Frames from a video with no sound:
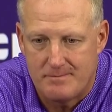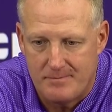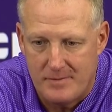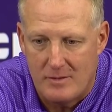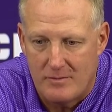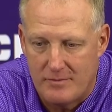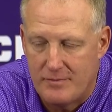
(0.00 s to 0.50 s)

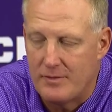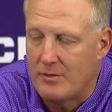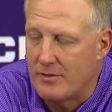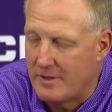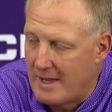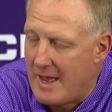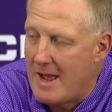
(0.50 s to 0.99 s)
you know
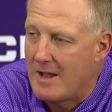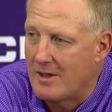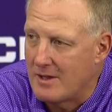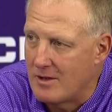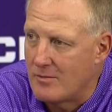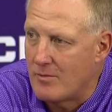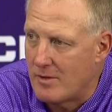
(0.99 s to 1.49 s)
fill the
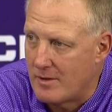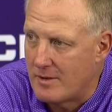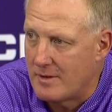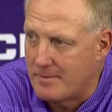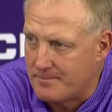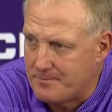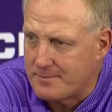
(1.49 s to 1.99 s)
alley and run
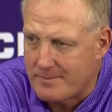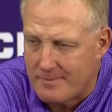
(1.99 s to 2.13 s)
and,